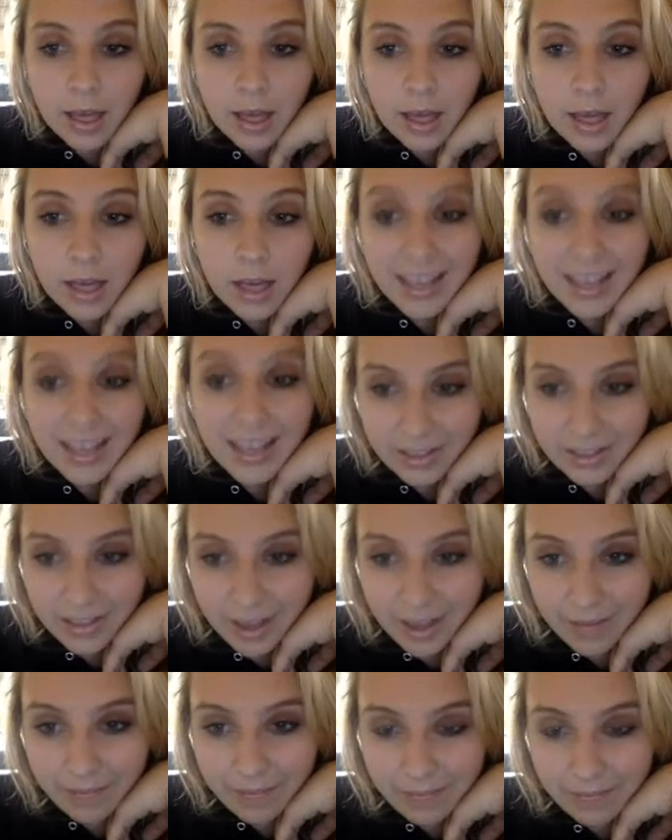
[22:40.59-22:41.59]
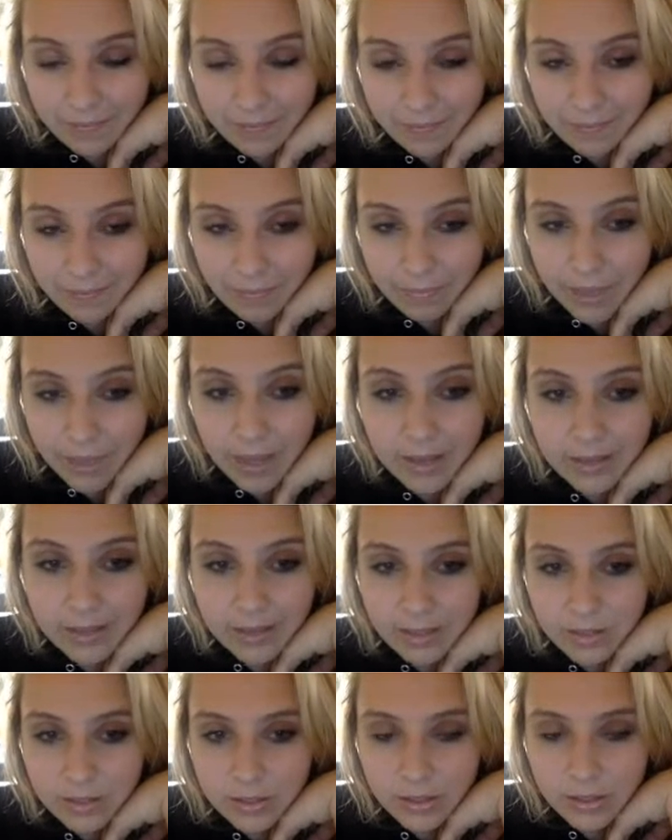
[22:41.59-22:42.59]
cancel them
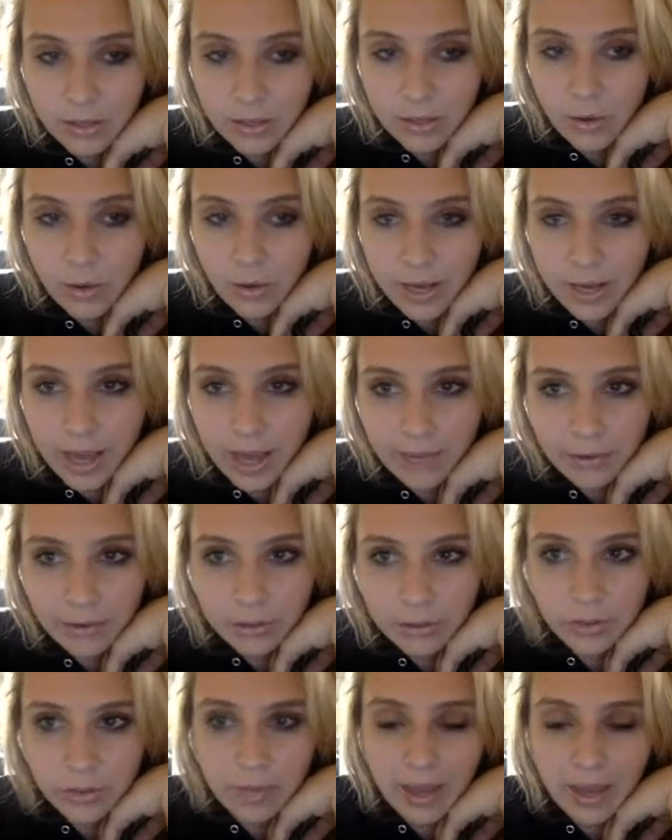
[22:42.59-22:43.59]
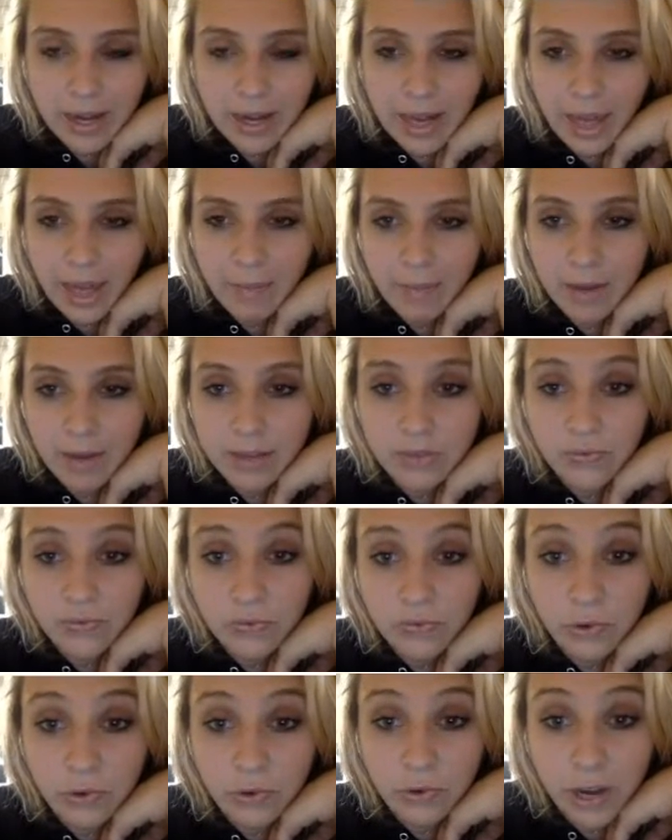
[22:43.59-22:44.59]
because you already have your domain name and it's
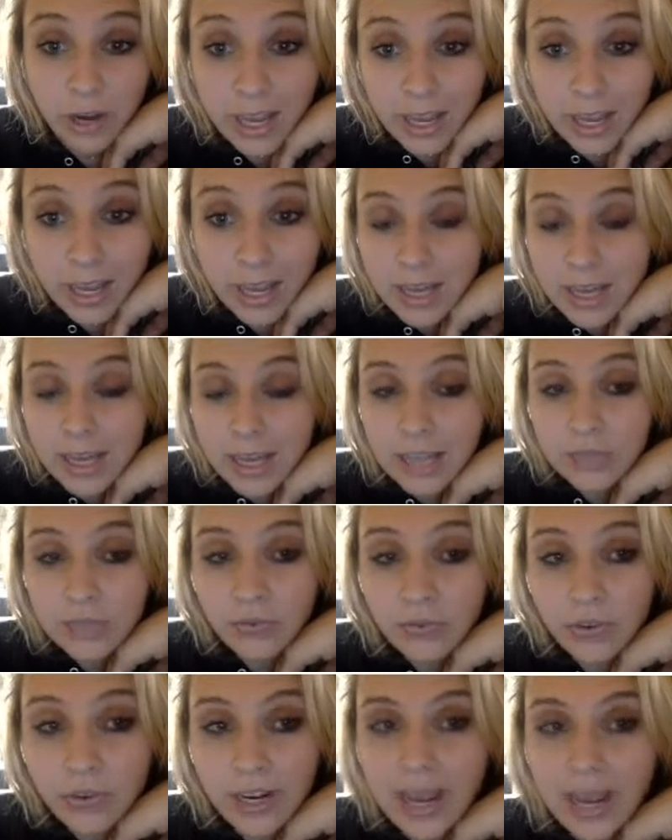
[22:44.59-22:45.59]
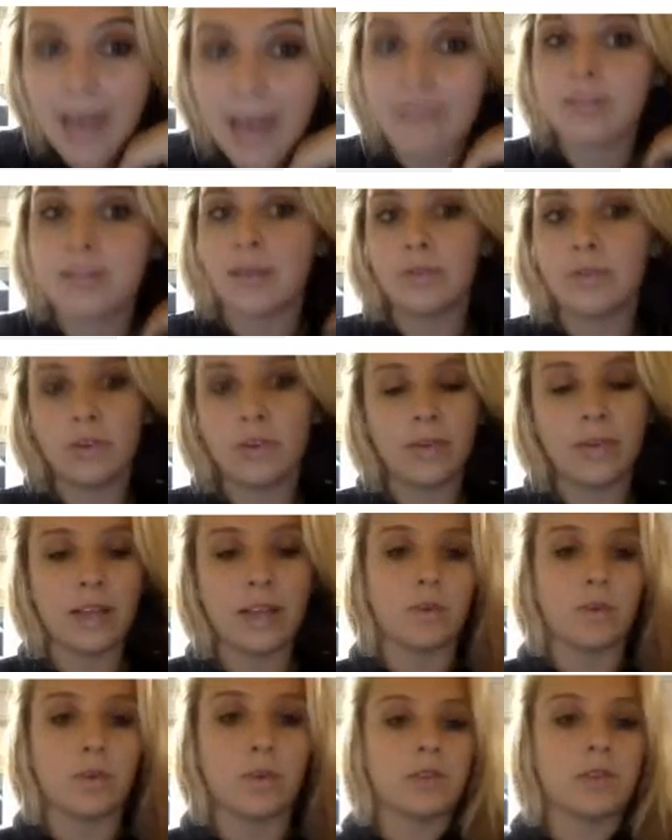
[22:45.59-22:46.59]
free. It's free to have
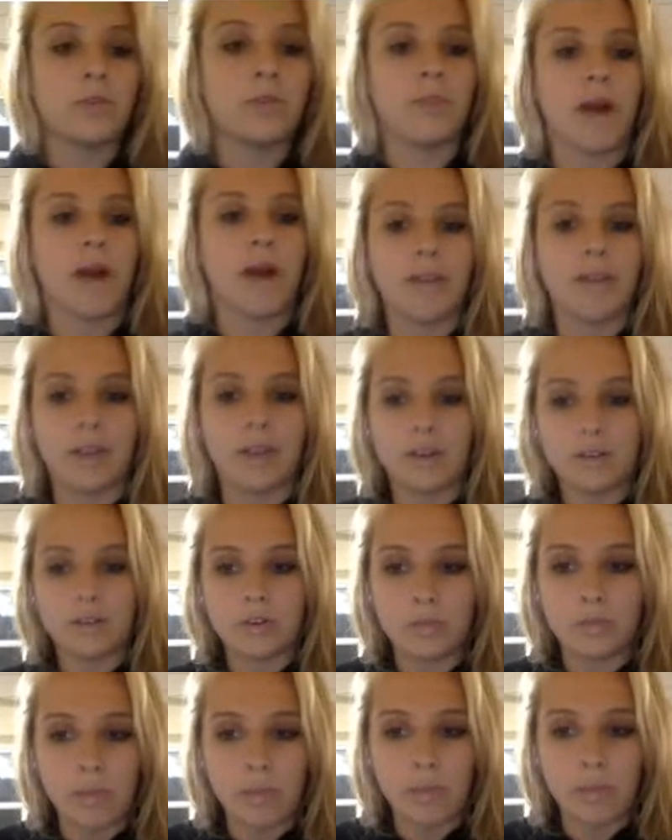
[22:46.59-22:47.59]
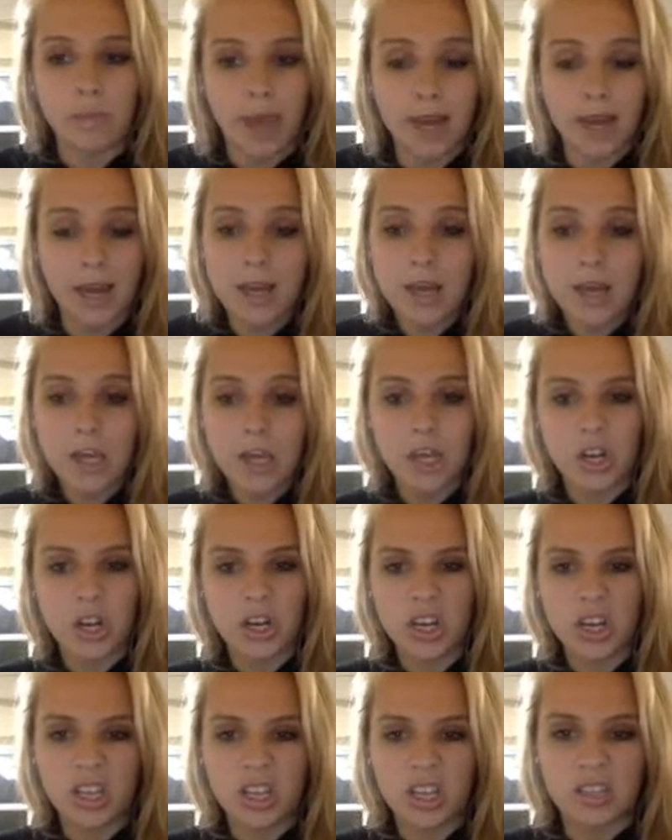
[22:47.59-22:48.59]
subdomains. Once you buy like your domain, you're
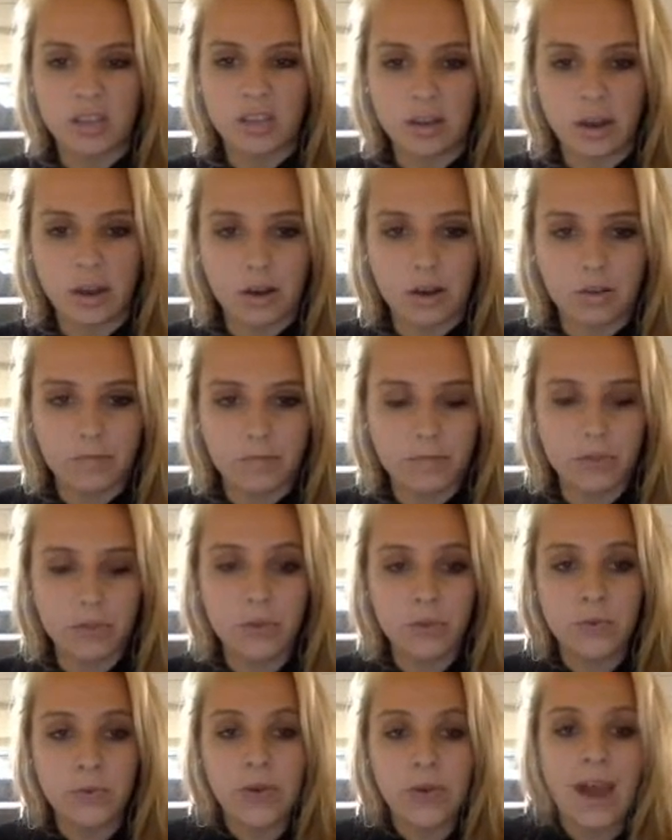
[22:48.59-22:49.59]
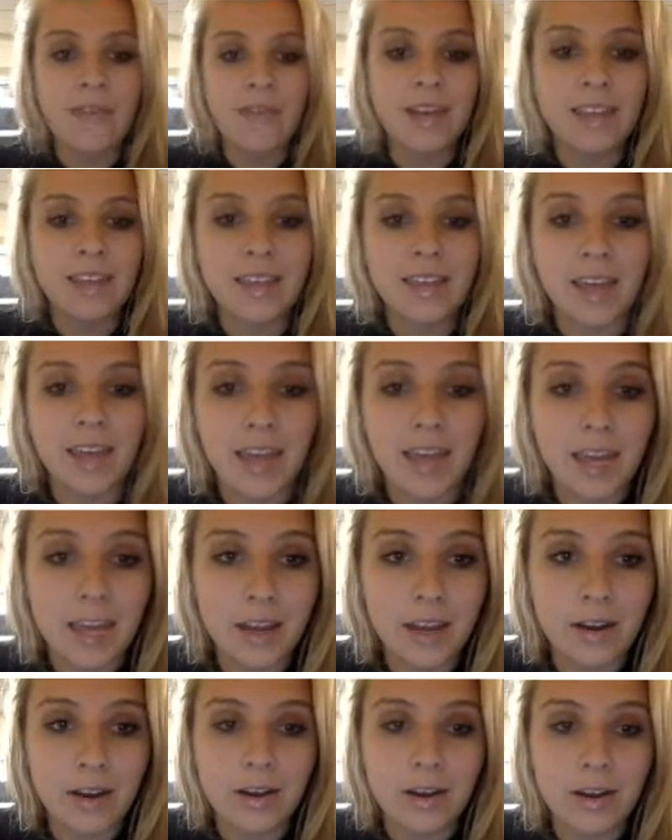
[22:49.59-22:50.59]
good to go. So if you have anything in
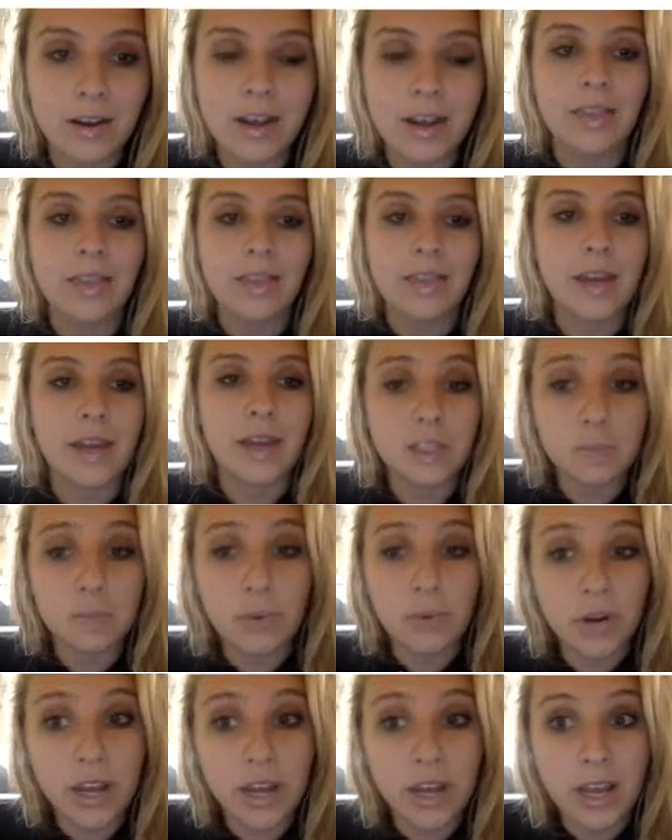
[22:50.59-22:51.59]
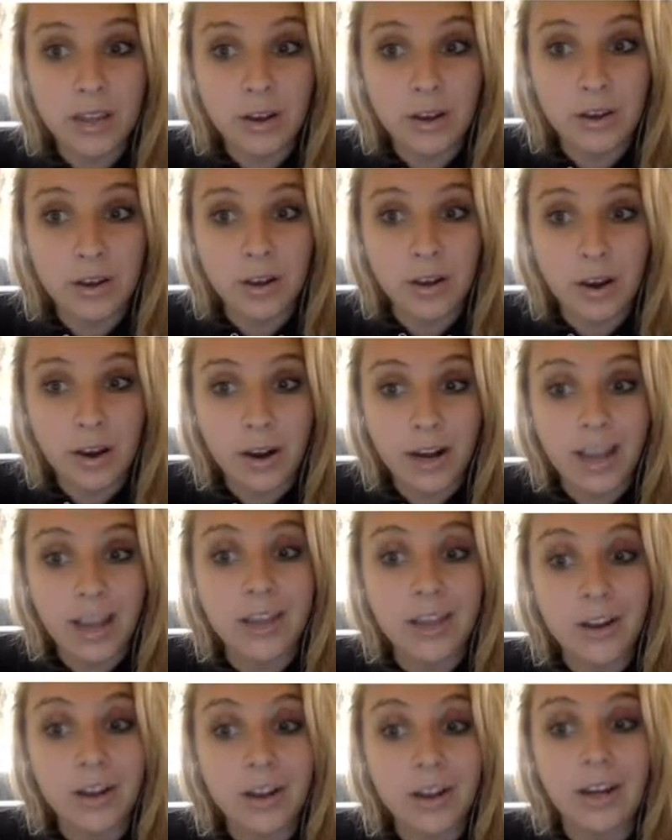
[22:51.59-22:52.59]
here, they just put it in your cart
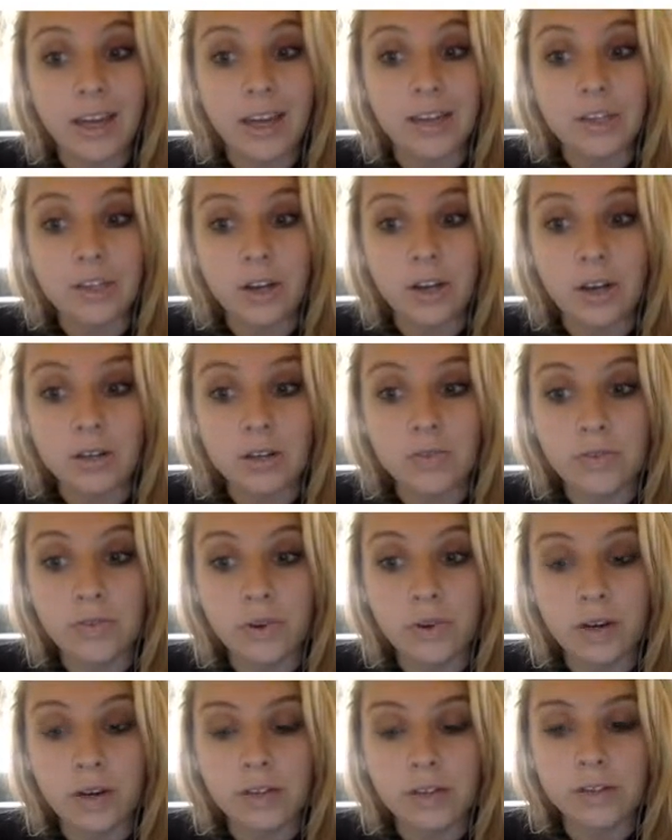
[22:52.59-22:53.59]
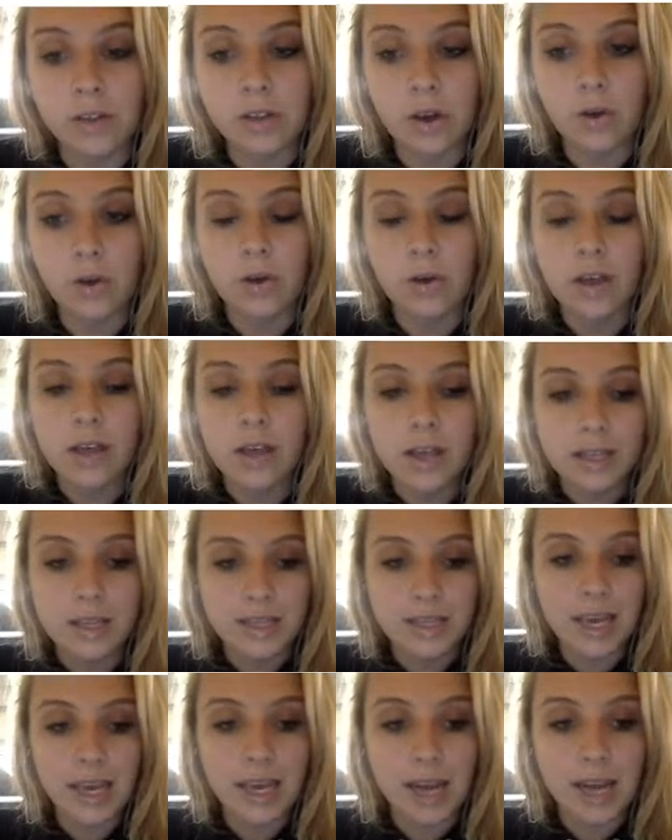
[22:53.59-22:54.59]
and you're going to get charged for it. So
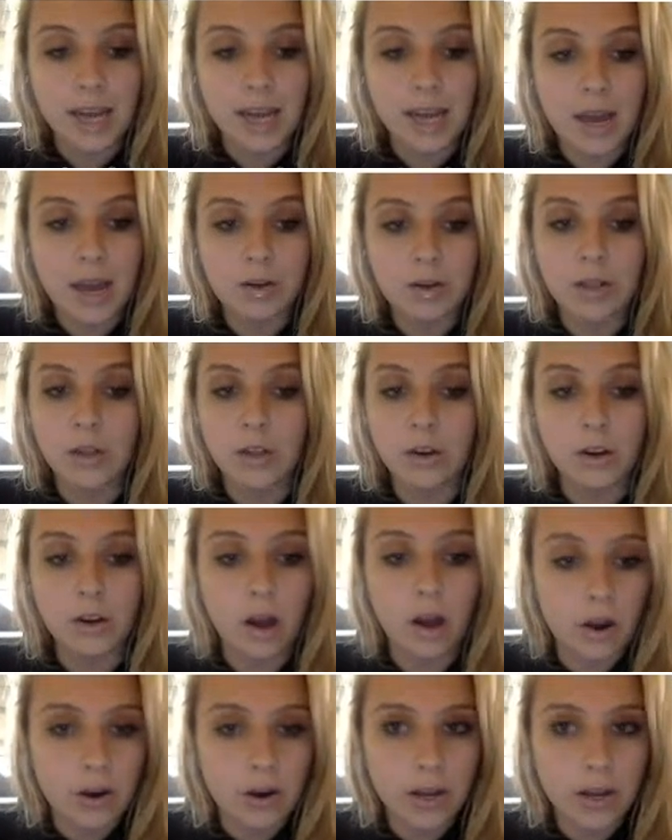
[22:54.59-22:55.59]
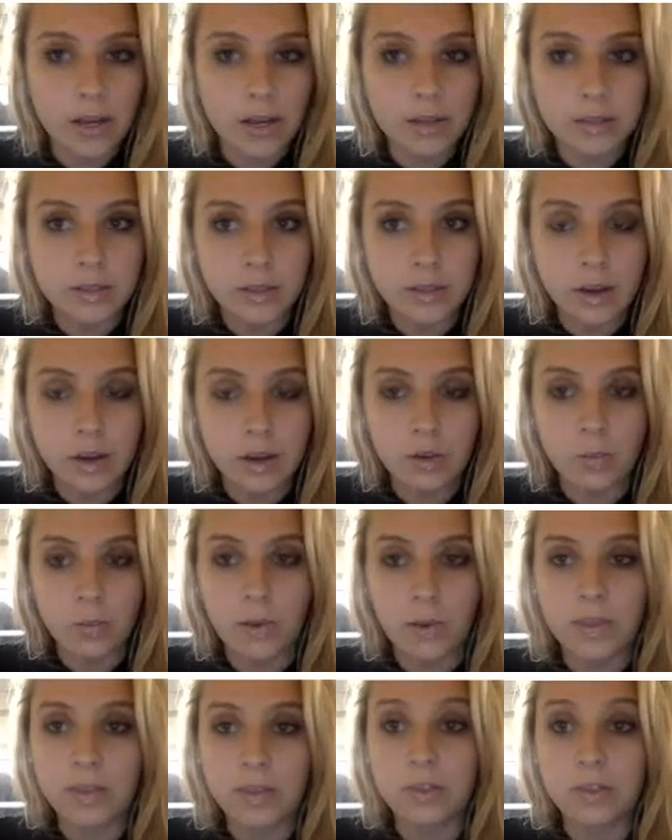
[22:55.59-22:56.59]
take it out. You're already good to go
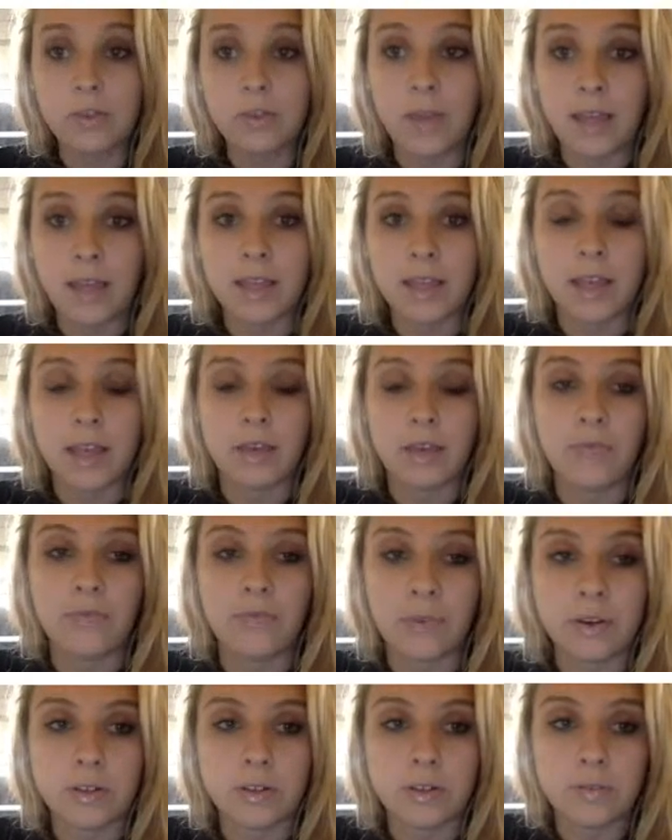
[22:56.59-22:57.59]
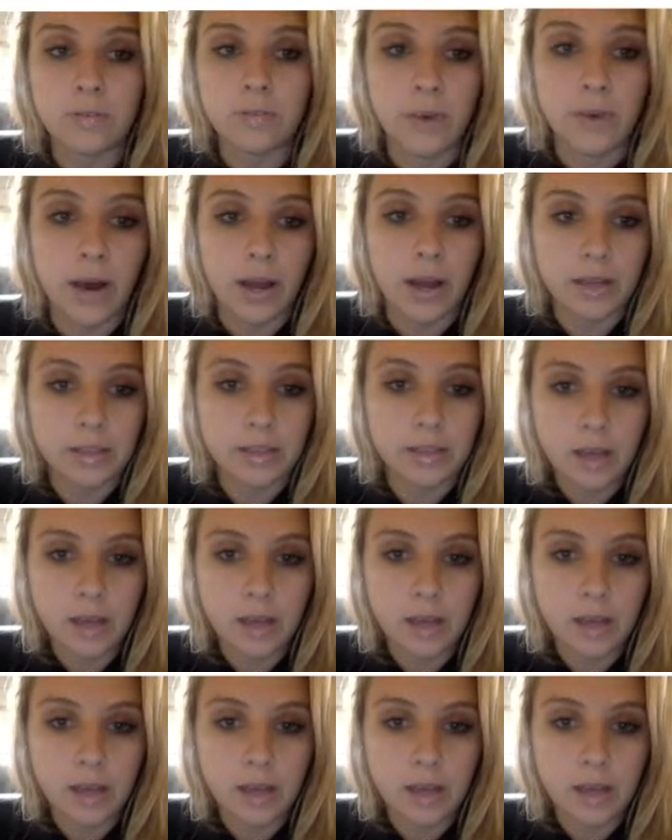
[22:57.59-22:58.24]
with the domain that you first bought.